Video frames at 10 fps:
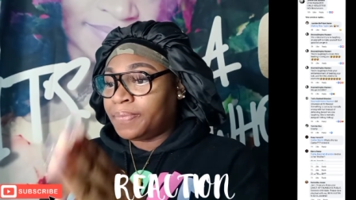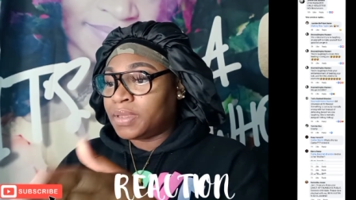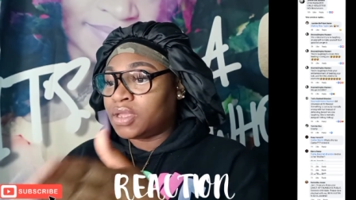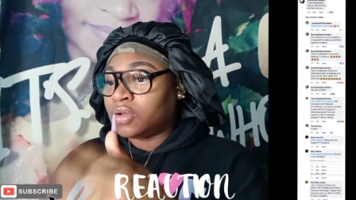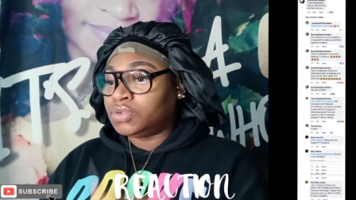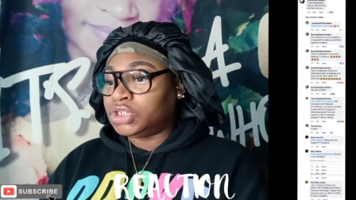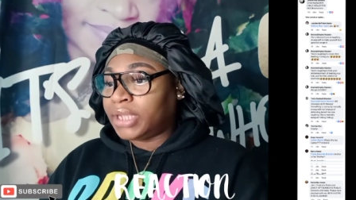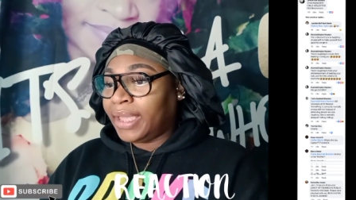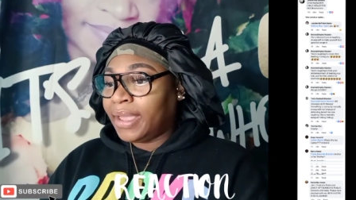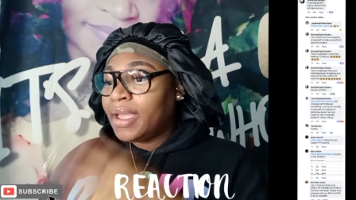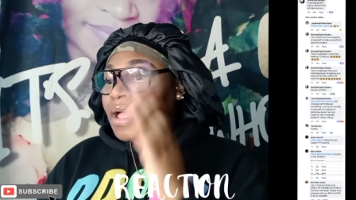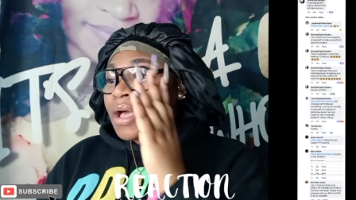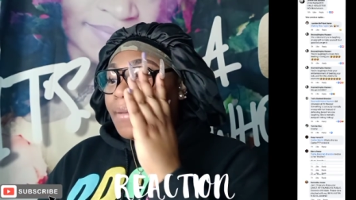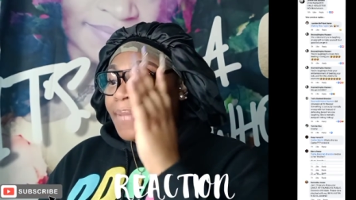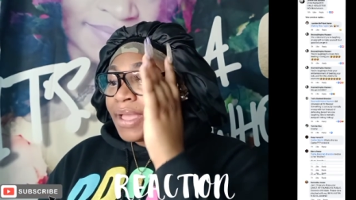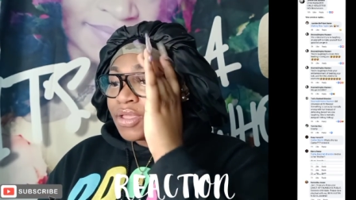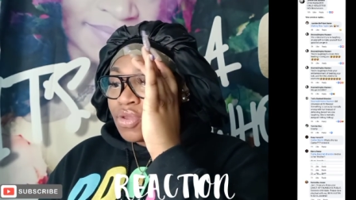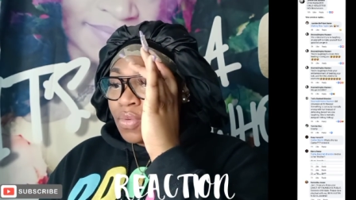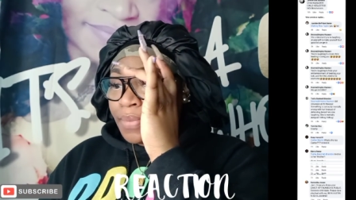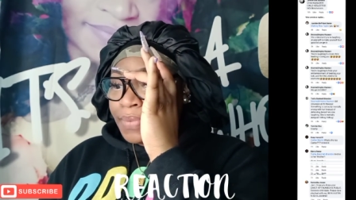up in your chat about
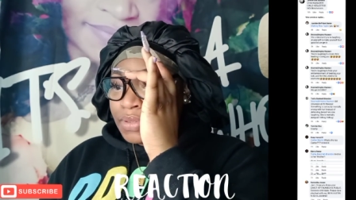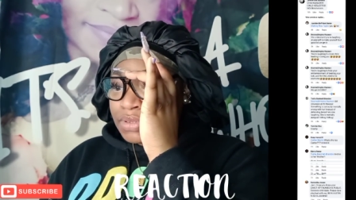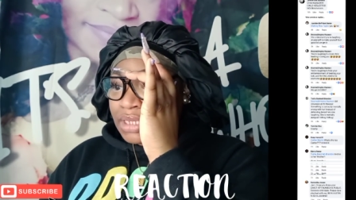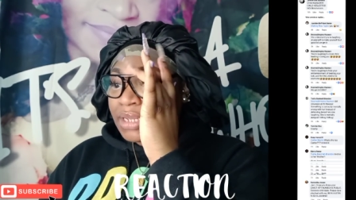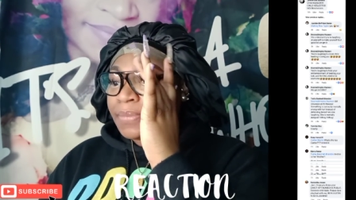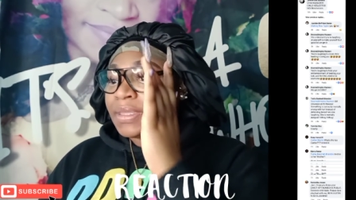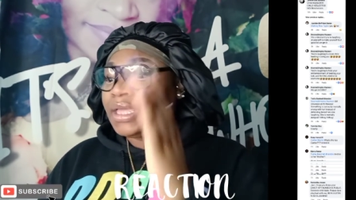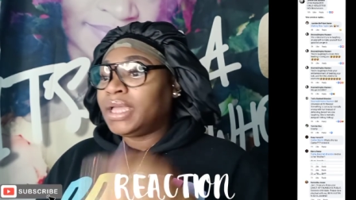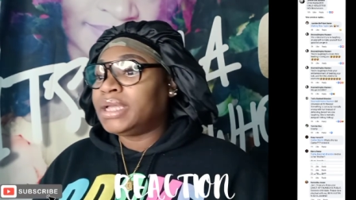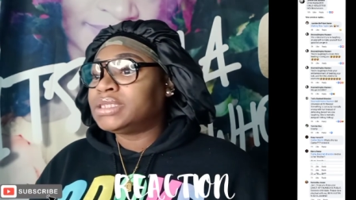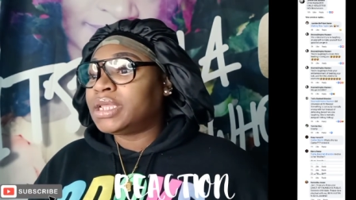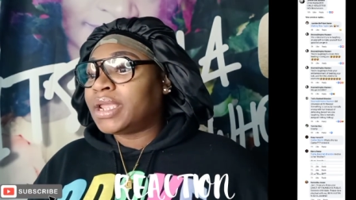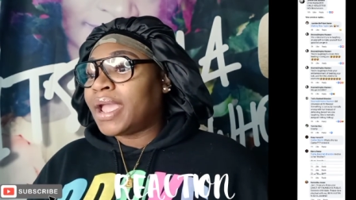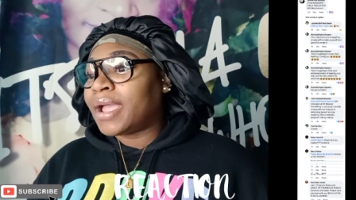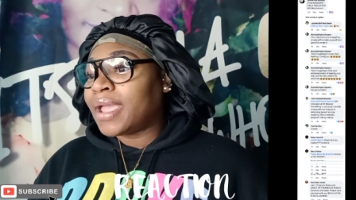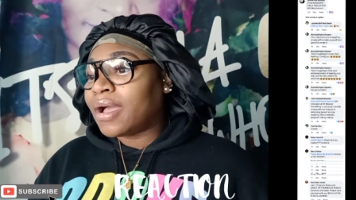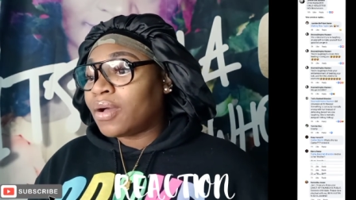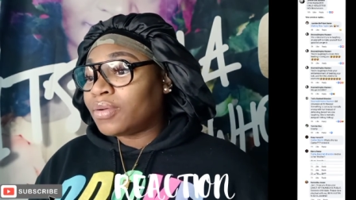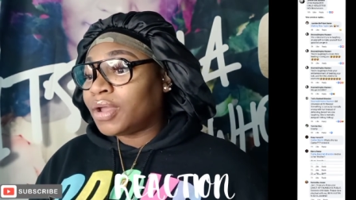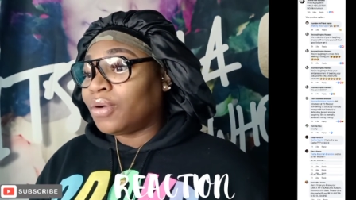you abusing them kids, and yeah,
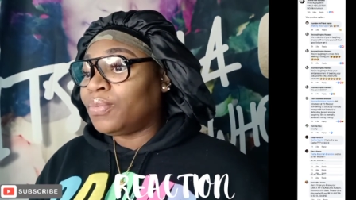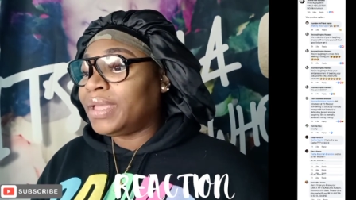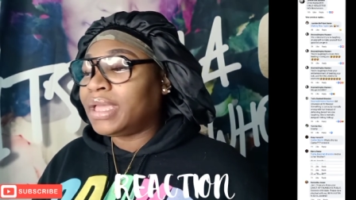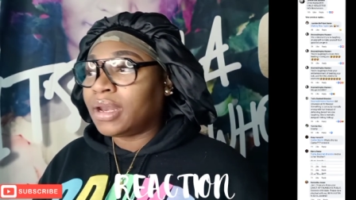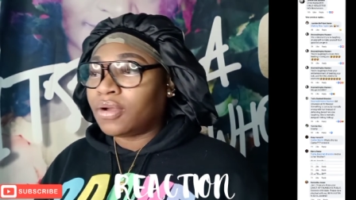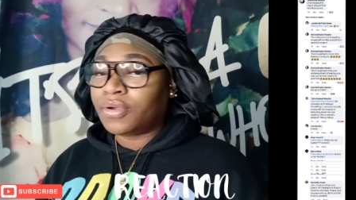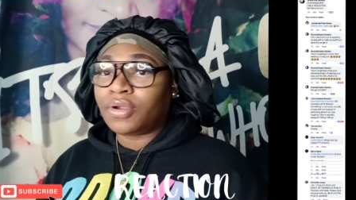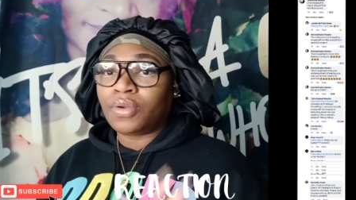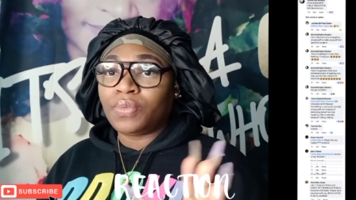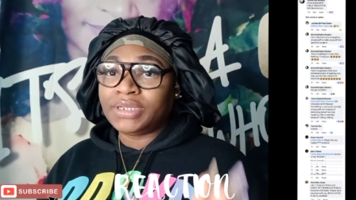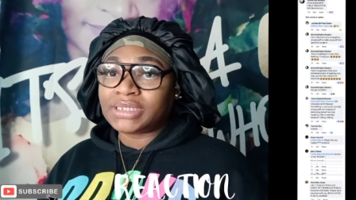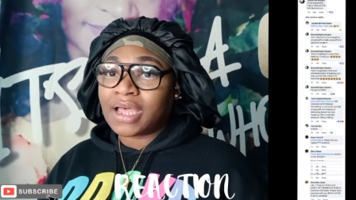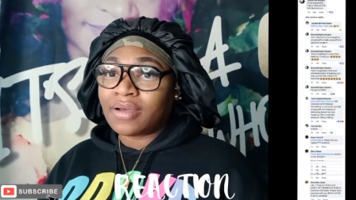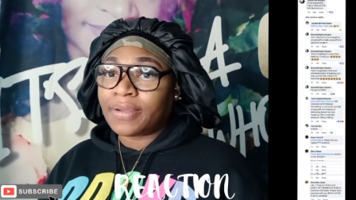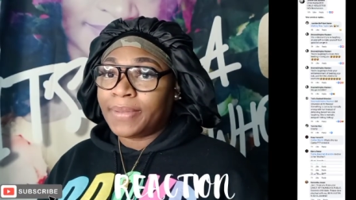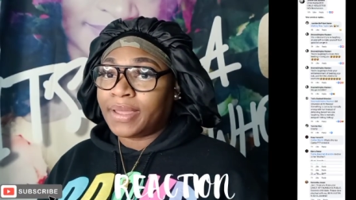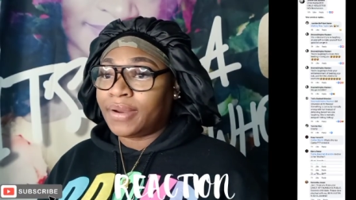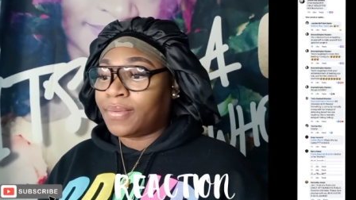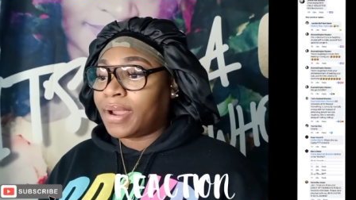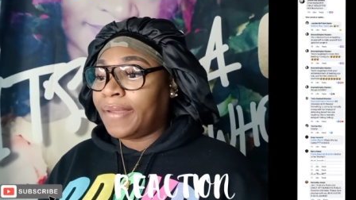y'all know we get on here and we talk about
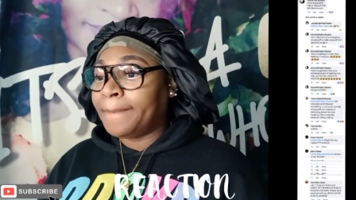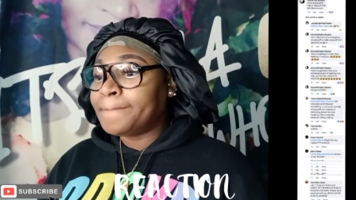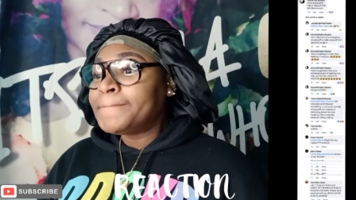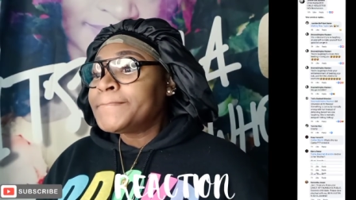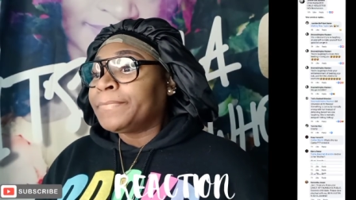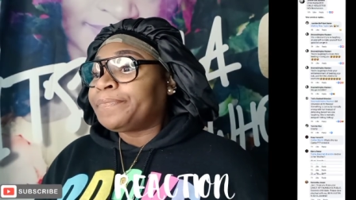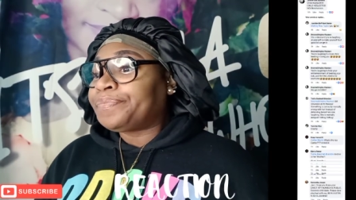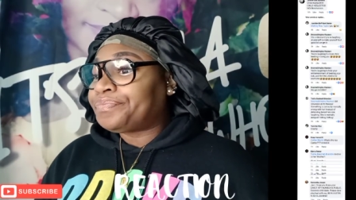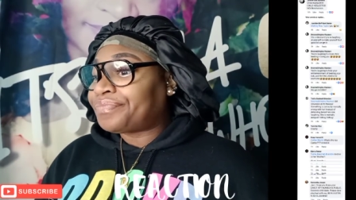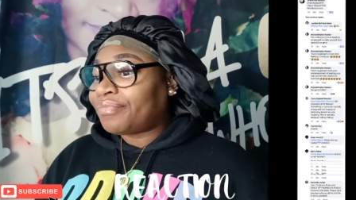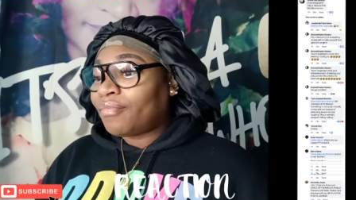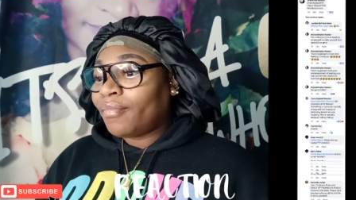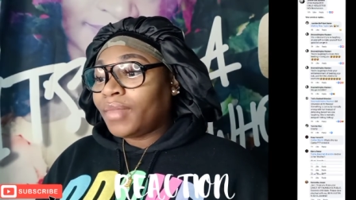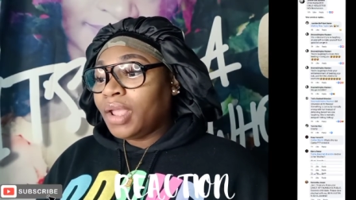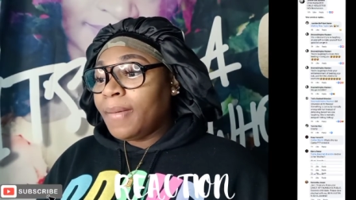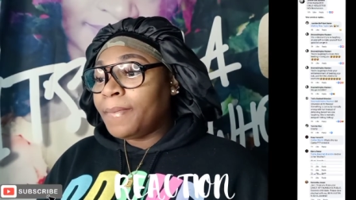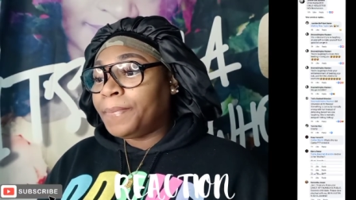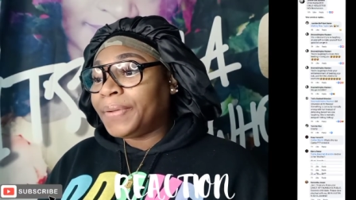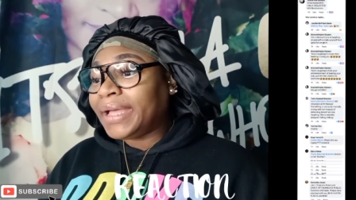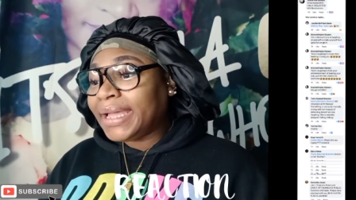it, right?
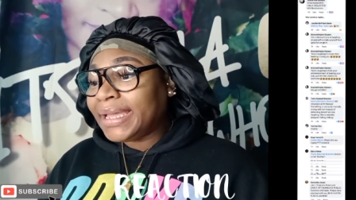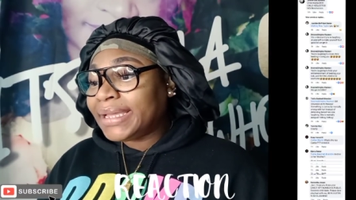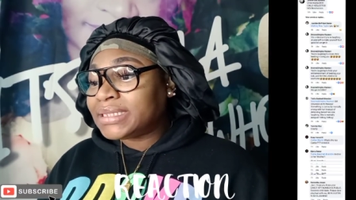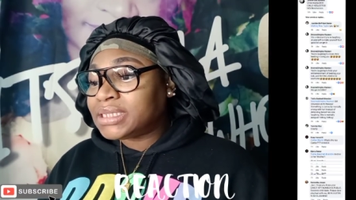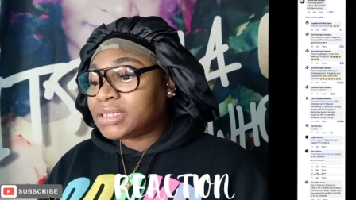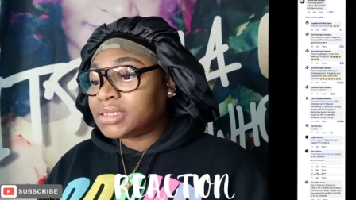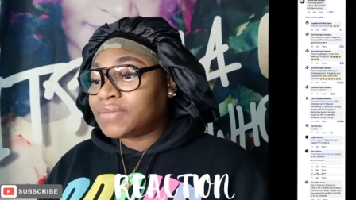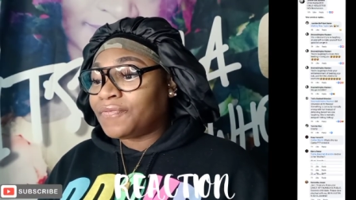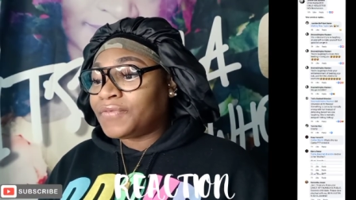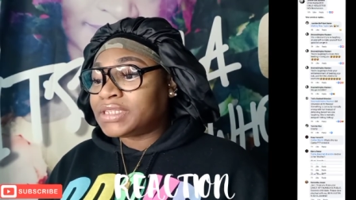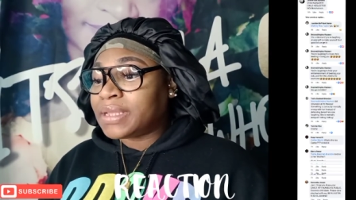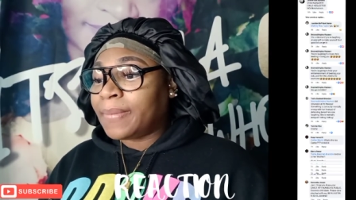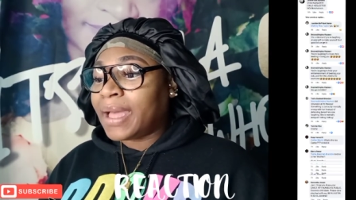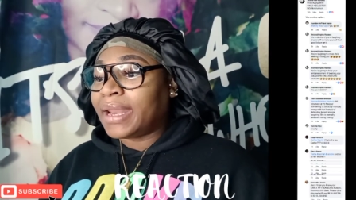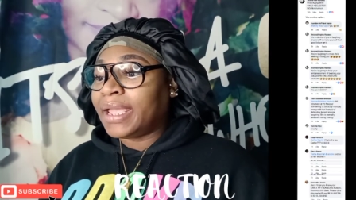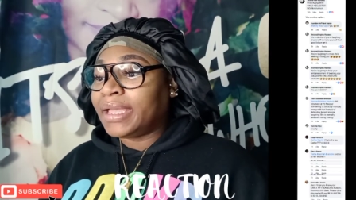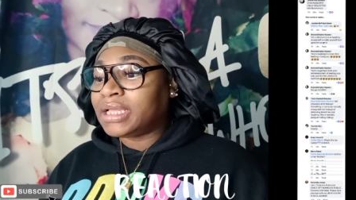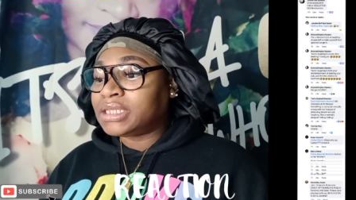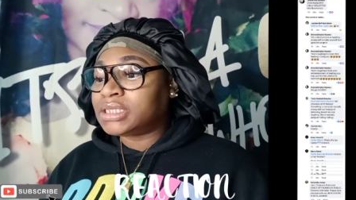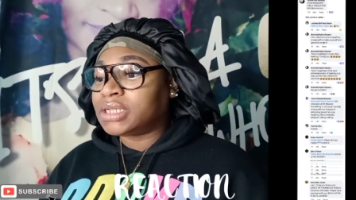But for somebody
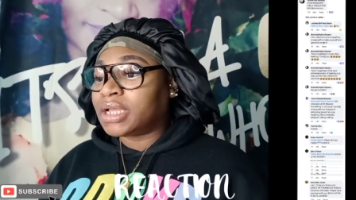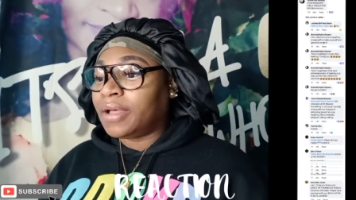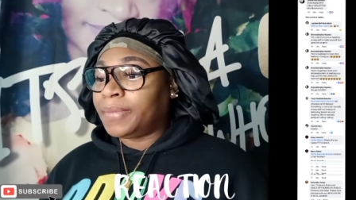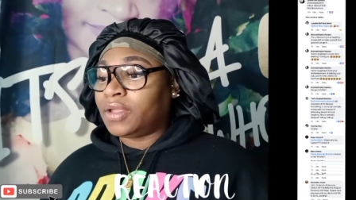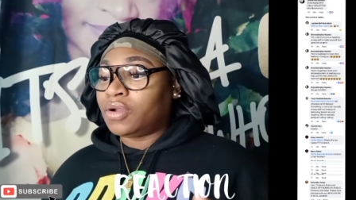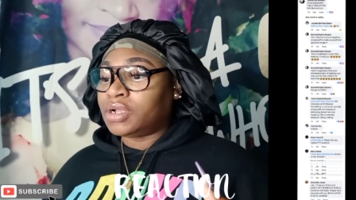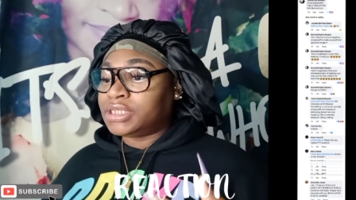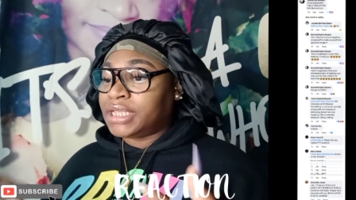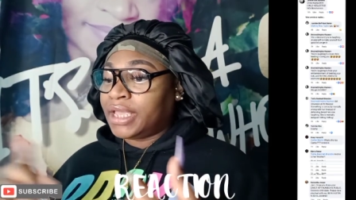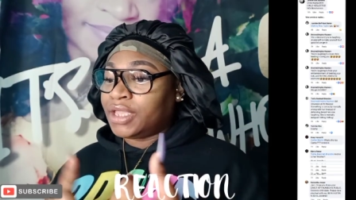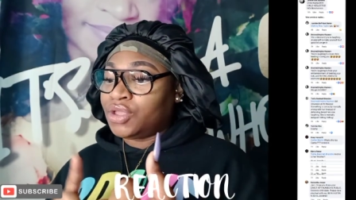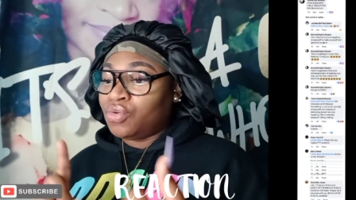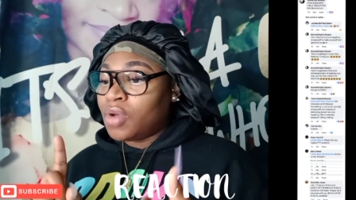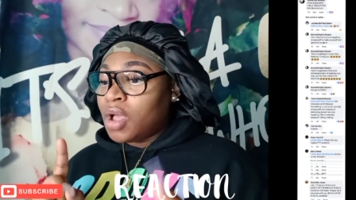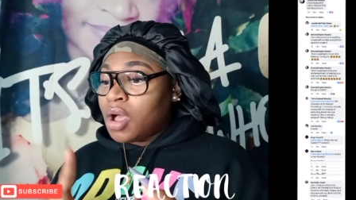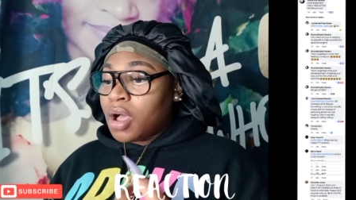else to come in here and tell you